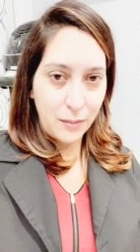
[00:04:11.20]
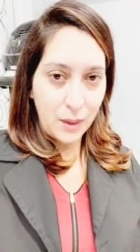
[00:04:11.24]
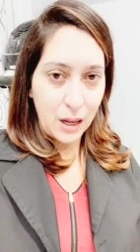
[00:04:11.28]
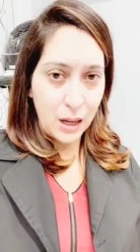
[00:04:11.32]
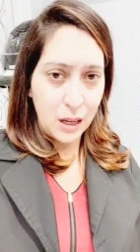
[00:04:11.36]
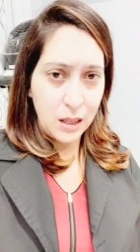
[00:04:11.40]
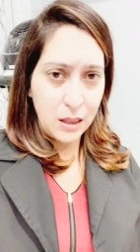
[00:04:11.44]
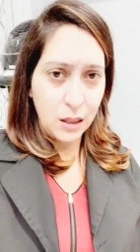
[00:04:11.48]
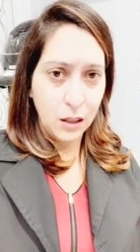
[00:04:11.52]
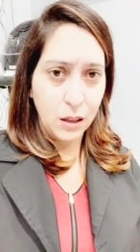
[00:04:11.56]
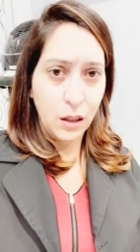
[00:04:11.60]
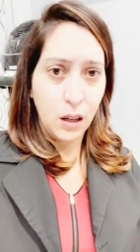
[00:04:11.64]

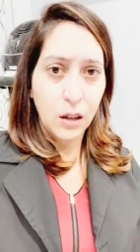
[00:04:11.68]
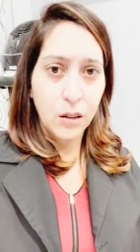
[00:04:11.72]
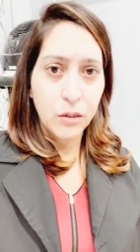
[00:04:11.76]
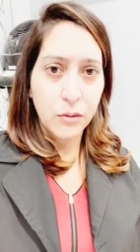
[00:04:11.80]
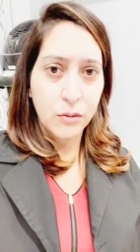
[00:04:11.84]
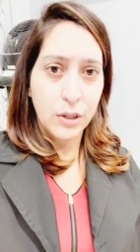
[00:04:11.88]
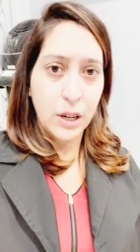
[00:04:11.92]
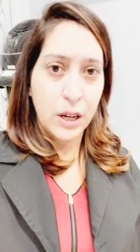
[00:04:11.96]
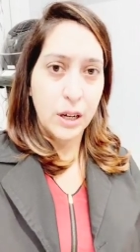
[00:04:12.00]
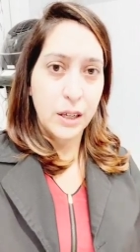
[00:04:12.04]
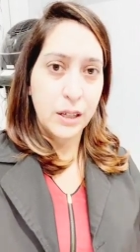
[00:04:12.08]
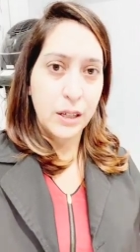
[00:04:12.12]
In the long
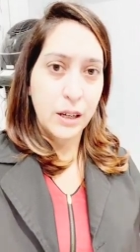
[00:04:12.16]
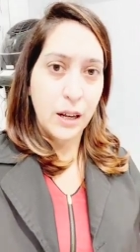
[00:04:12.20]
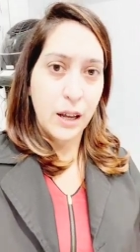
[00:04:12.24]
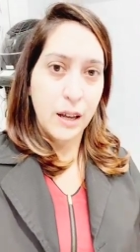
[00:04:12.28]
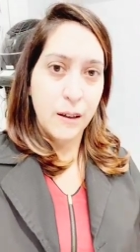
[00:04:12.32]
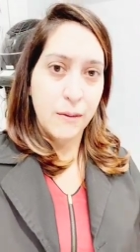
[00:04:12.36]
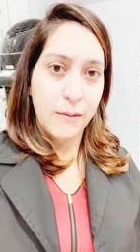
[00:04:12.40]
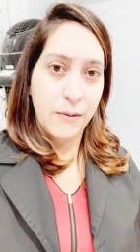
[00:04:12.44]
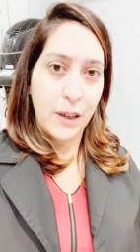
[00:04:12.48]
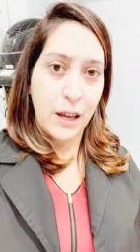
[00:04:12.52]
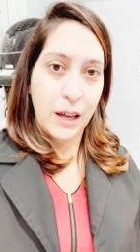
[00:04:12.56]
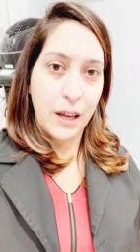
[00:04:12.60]
run,
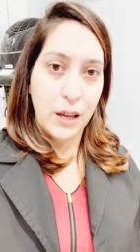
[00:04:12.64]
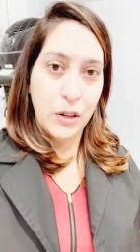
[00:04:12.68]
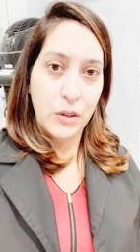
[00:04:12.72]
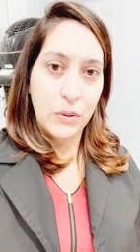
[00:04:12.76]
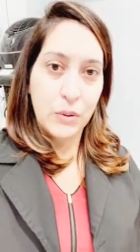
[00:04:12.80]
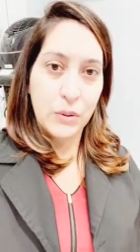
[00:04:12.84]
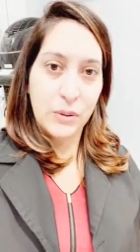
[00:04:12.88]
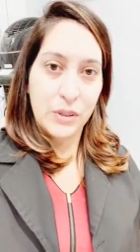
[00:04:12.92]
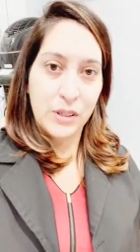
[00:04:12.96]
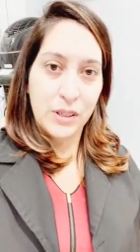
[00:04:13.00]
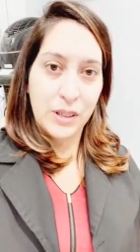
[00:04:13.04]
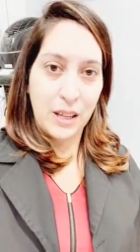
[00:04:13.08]
if they
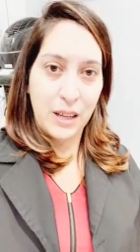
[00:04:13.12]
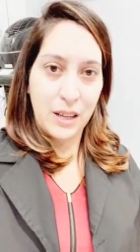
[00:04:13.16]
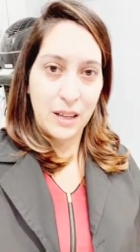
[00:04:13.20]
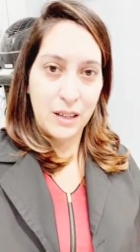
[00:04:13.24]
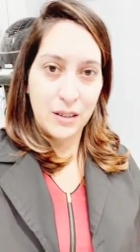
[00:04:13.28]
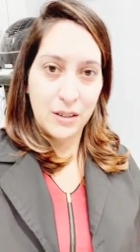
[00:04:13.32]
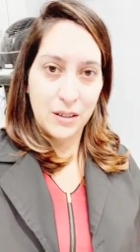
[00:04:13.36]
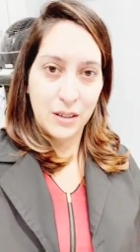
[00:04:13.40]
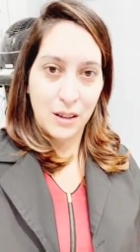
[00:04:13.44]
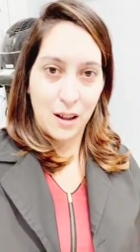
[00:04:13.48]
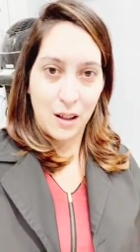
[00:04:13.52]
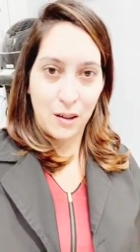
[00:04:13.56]
use
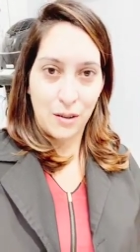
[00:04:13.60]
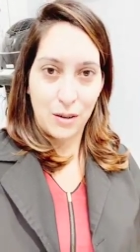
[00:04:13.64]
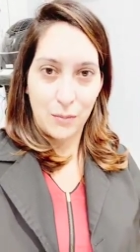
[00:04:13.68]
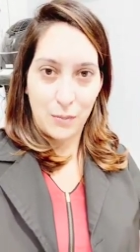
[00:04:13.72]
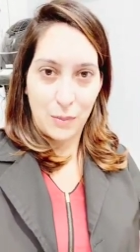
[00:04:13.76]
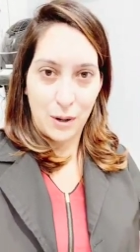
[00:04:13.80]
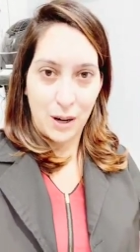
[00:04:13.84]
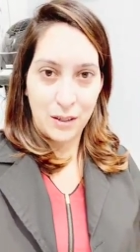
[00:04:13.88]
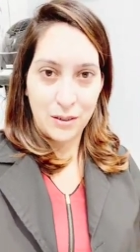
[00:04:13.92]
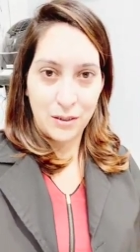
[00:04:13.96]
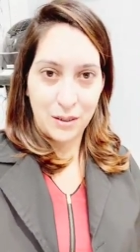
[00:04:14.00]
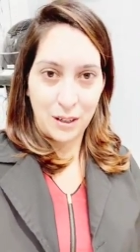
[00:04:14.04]
these color
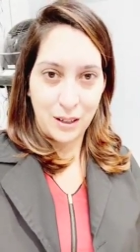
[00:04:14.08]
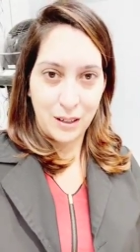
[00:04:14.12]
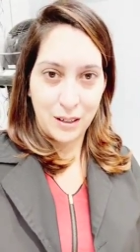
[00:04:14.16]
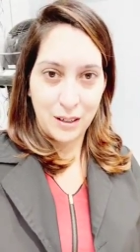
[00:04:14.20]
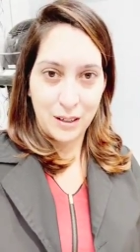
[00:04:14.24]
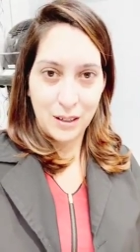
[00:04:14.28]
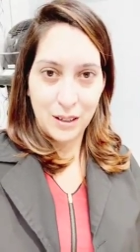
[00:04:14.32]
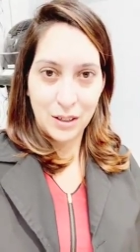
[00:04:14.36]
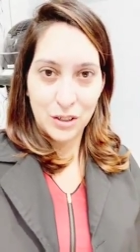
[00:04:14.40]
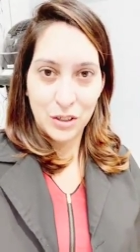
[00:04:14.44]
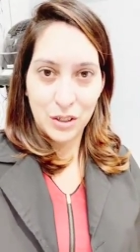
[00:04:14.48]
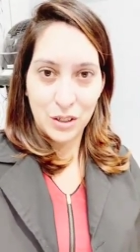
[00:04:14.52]
depositing
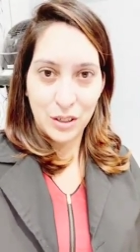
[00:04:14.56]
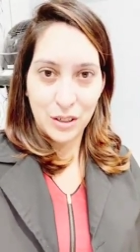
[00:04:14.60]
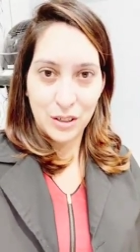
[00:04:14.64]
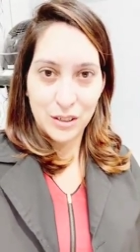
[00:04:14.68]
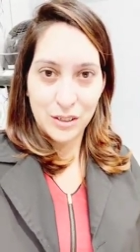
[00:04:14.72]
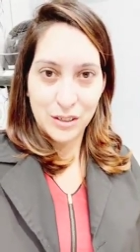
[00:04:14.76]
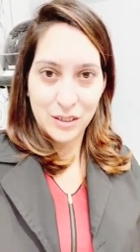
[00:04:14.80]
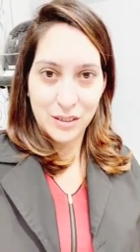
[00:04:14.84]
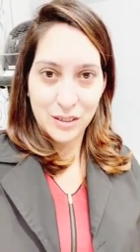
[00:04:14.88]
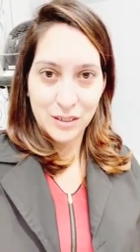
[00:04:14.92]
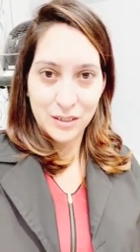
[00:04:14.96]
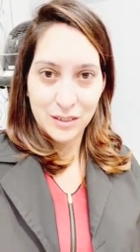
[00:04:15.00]

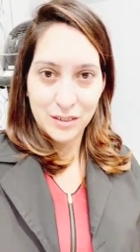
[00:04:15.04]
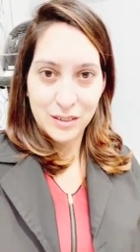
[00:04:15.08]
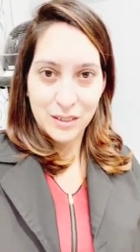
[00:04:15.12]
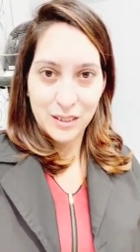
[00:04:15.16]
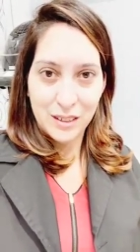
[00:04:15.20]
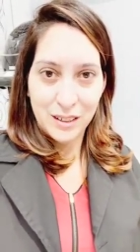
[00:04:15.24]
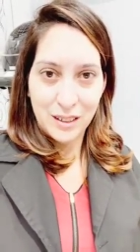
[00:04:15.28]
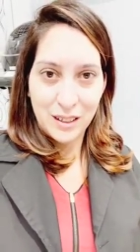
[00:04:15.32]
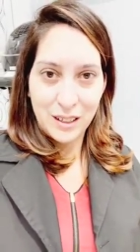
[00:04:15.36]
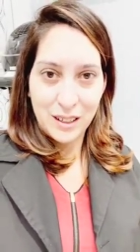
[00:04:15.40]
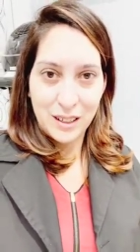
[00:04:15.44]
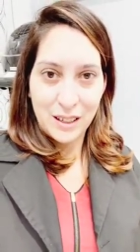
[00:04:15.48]
conditioners
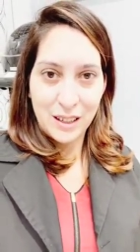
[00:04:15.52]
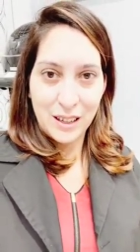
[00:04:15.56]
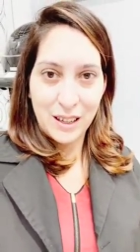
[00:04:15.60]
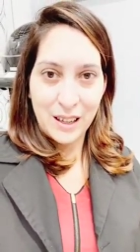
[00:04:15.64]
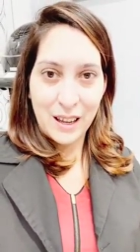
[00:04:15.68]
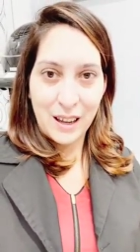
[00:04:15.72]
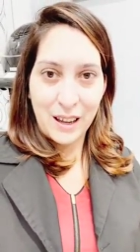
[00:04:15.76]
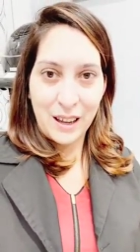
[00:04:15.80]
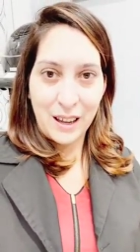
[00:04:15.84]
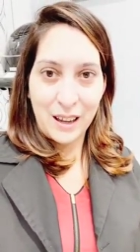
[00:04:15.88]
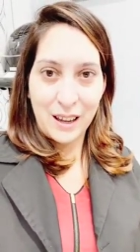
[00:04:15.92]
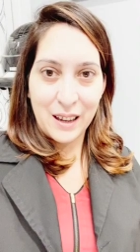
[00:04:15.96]

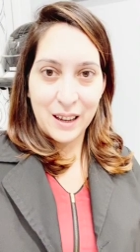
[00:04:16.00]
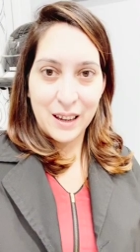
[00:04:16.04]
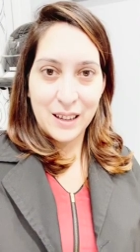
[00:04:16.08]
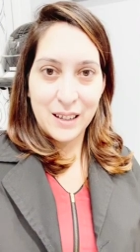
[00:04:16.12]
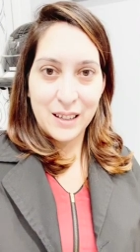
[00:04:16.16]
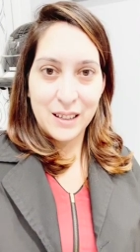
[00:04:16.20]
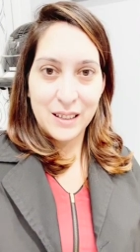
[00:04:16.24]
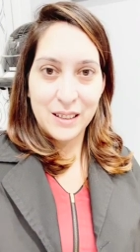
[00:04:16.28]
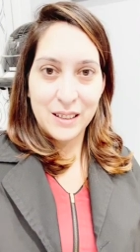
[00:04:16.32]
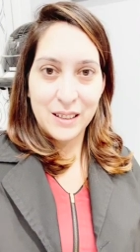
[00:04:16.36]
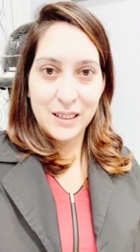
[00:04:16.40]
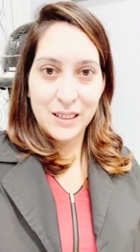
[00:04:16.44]

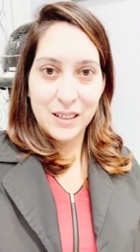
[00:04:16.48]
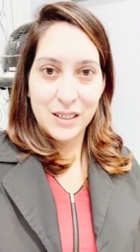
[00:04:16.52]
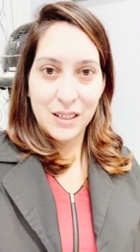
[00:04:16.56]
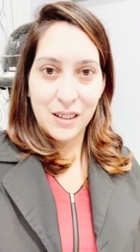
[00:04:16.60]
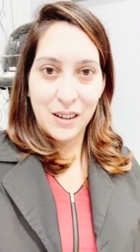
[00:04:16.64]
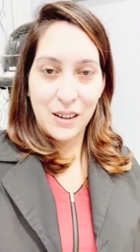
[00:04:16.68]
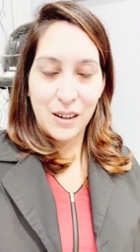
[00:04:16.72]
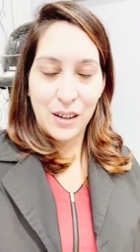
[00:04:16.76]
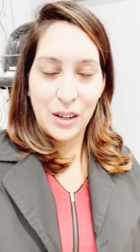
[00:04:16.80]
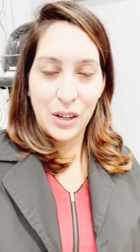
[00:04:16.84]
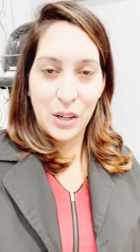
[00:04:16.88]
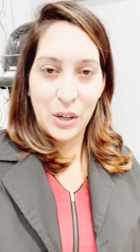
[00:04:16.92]
and
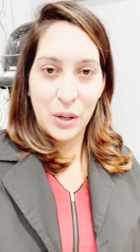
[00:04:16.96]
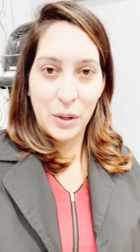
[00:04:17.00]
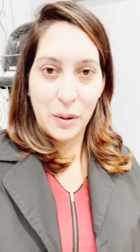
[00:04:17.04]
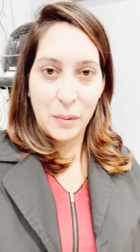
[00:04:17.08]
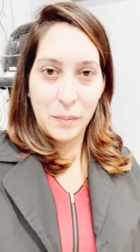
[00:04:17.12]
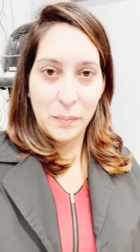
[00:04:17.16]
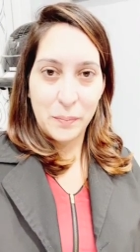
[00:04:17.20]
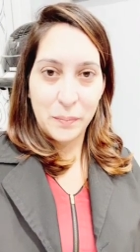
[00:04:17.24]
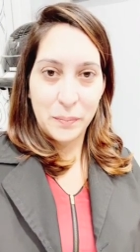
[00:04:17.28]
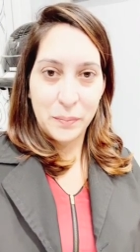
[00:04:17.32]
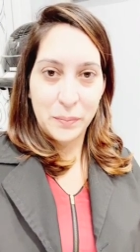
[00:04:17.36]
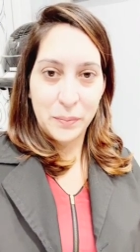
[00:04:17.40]

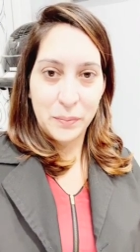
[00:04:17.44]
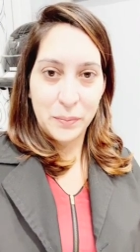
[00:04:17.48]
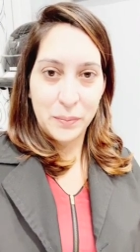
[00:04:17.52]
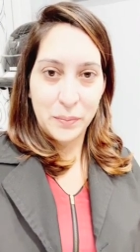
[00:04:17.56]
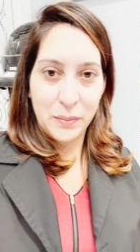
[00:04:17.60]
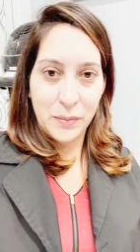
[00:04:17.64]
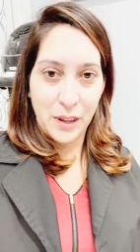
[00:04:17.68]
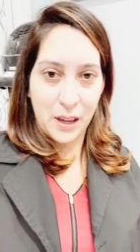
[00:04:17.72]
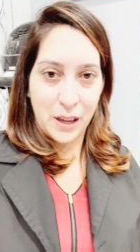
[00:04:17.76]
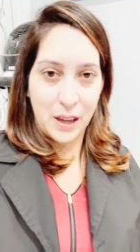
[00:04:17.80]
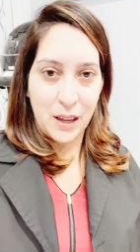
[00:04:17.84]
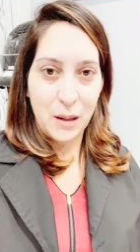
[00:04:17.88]

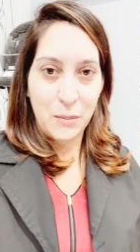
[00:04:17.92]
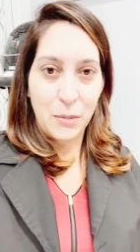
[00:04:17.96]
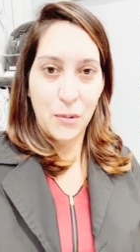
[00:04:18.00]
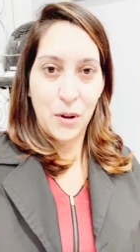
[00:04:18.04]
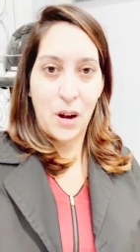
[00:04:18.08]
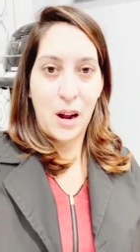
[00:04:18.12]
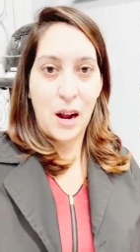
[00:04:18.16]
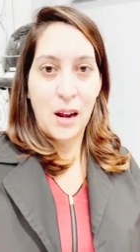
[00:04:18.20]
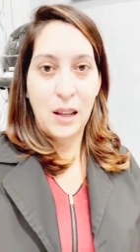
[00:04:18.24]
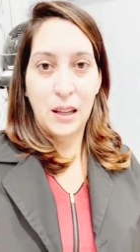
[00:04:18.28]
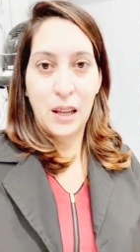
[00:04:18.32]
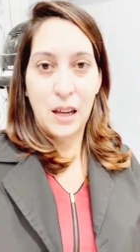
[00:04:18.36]
they keep their
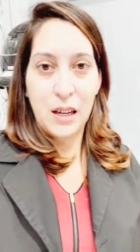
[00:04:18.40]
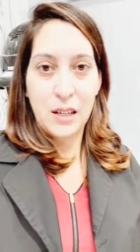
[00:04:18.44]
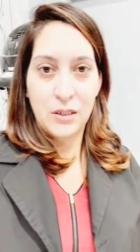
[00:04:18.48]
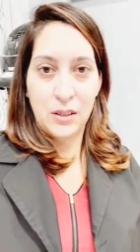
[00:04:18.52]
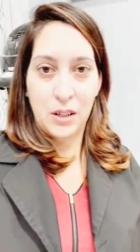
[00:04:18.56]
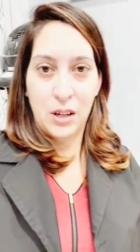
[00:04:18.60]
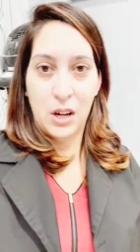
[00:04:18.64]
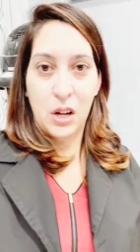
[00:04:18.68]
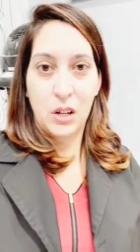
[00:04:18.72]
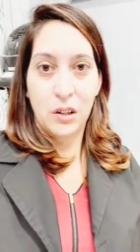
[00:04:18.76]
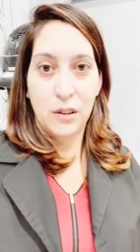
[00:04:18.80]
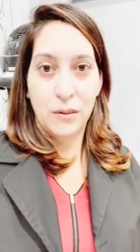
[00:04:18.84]
highlights
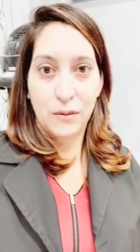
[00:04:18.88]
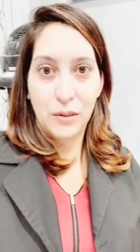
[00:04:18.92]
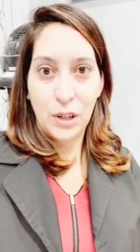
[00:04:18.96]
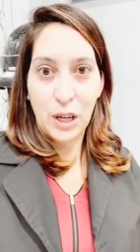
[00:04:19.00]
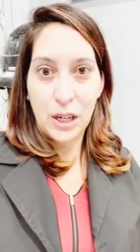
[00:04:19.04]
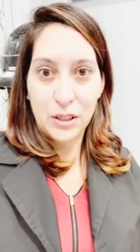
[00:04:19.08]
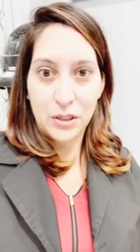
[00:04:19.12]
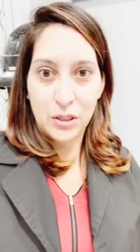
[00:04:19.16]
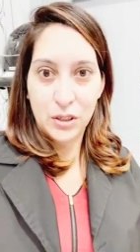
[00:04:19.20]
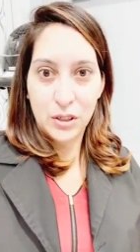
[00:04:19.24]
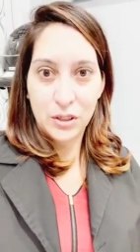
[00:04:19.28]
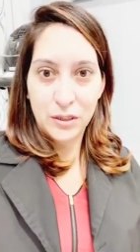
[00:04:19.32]
and color
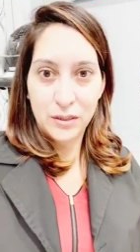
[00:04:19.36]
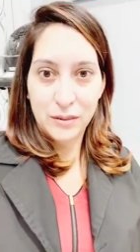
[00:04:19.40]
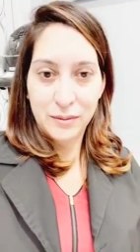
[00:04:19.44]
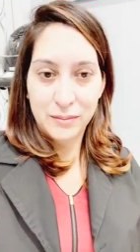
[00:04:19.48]
fresh.